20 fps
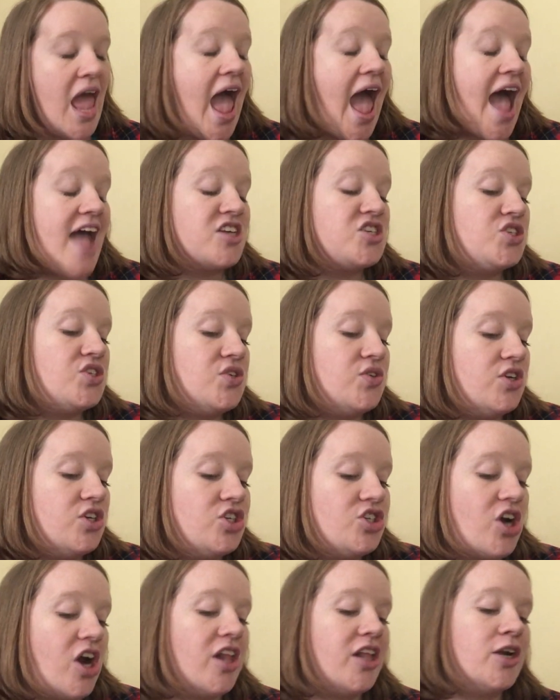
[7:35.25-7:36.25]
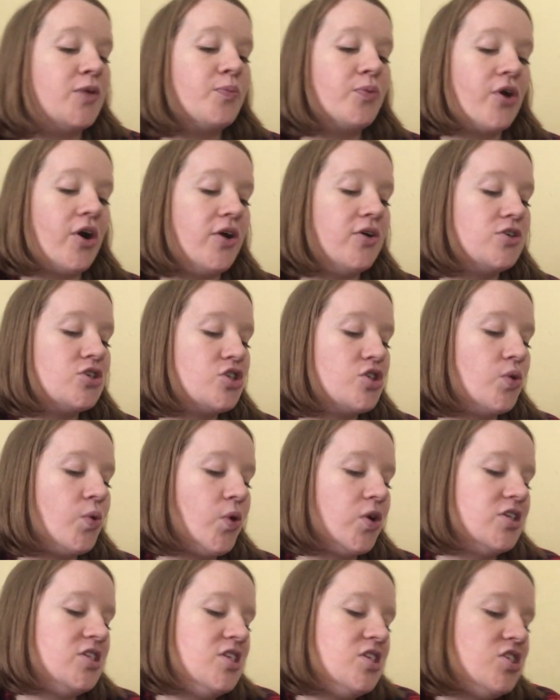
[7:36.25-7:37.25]
As soon as Charlotte approached, the
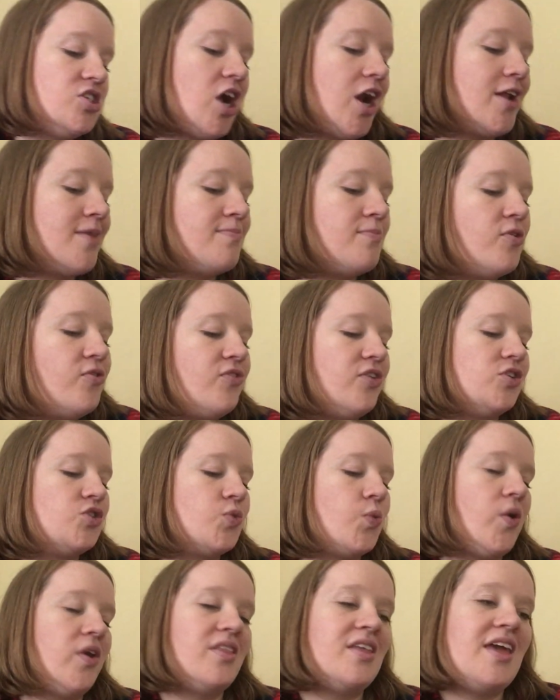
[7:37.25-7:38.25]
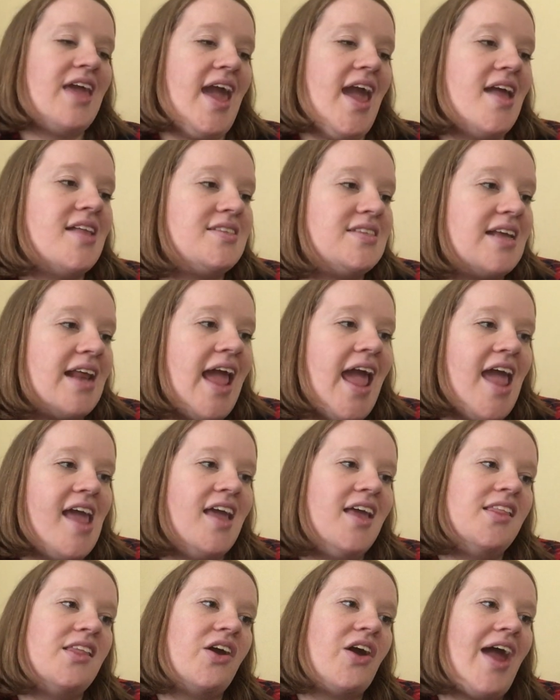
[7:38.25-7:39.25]
horses started moving toward the gates and
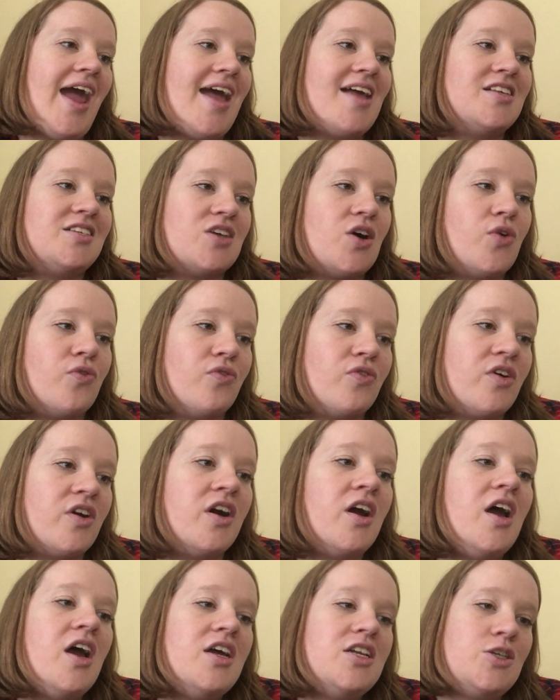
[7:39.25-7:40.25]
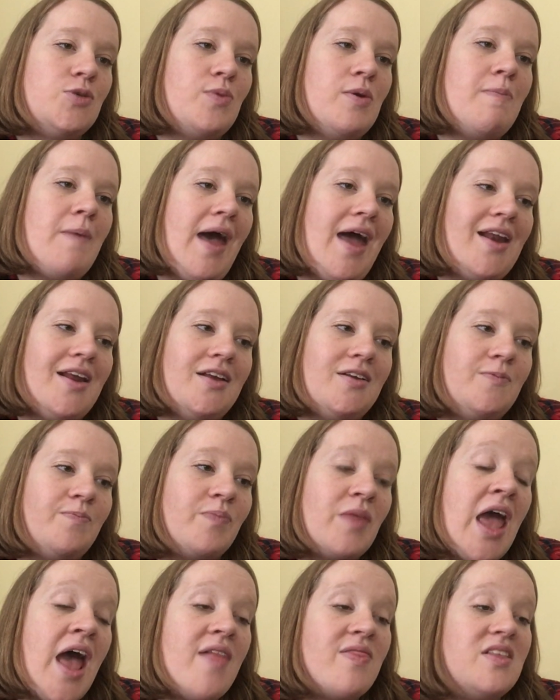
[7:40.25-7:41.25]
hanging their heads over to be petted.
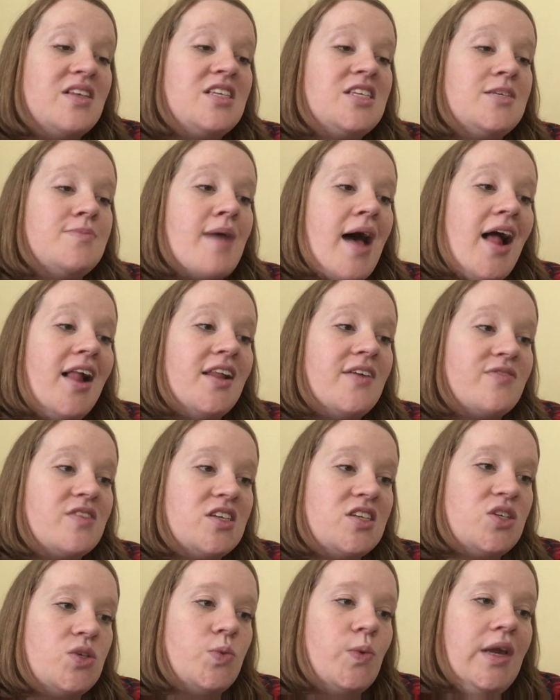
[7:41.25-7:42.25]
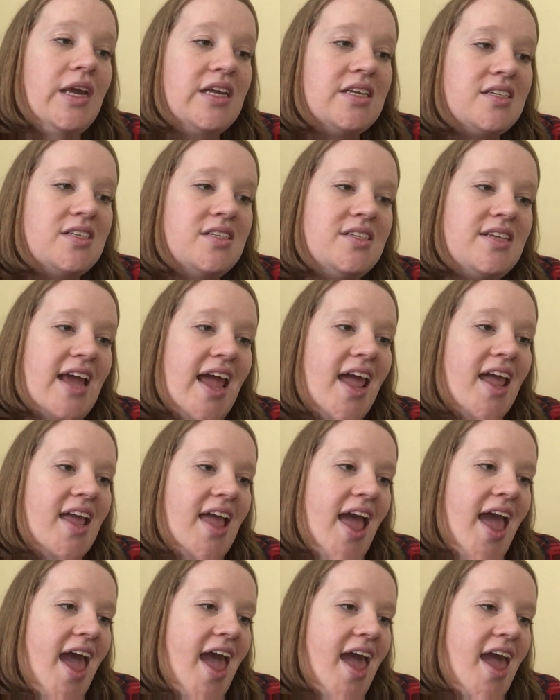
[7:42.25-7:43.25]
The smell of the sweet, dank
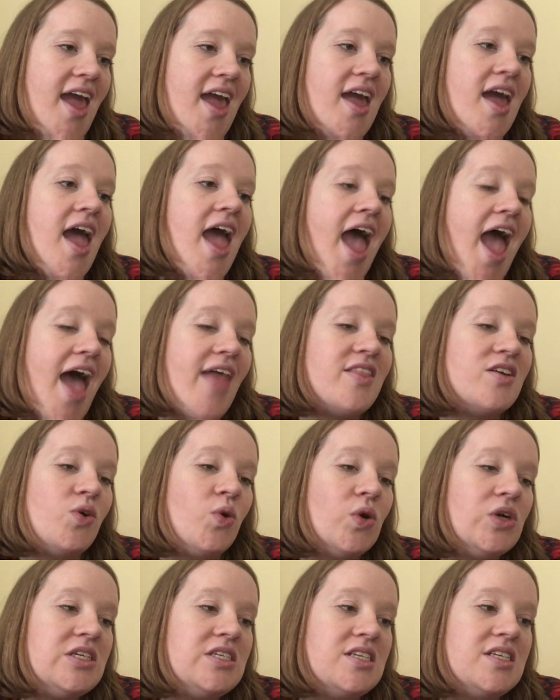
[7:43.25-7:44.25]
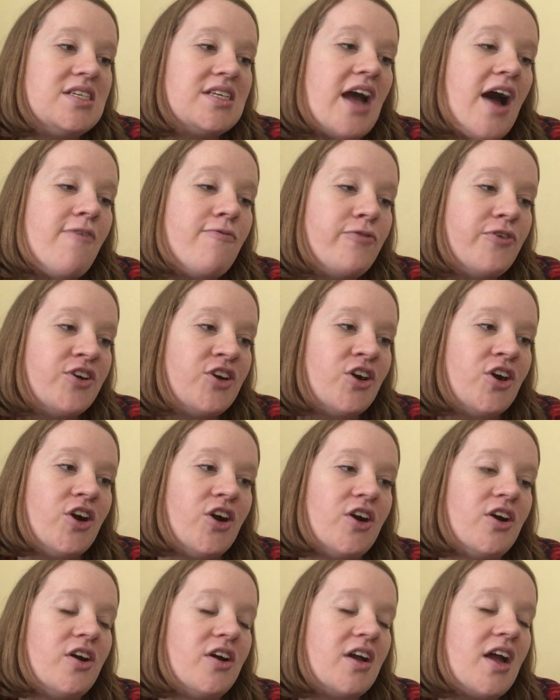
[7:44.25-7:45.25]
hay and the horses comforted
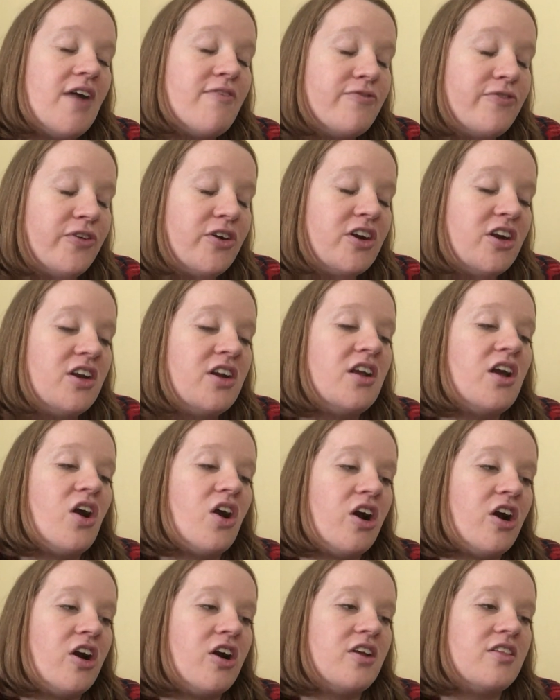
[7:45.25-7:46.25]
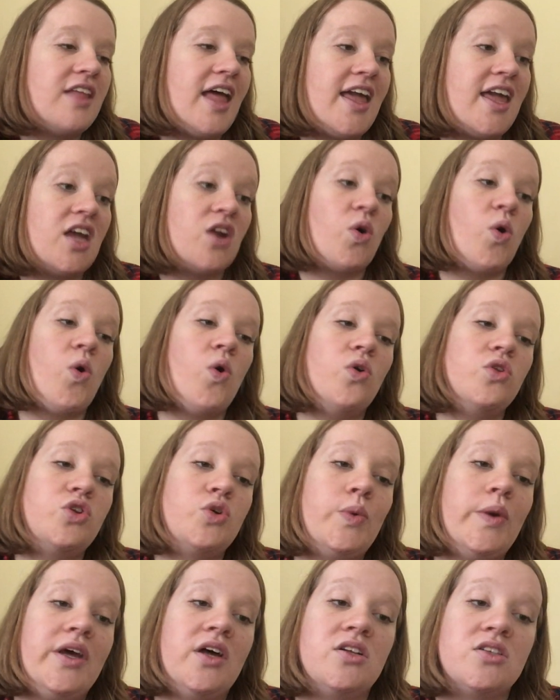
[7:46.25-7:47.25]
her like an old
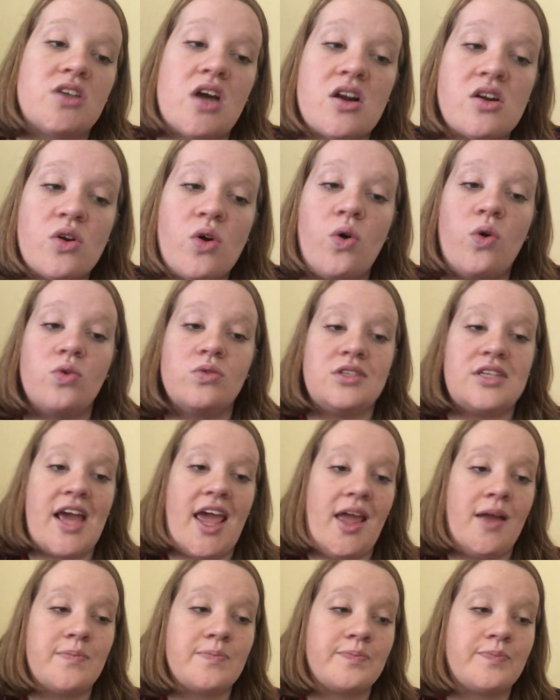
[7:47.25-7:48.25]
quilt on a cold day.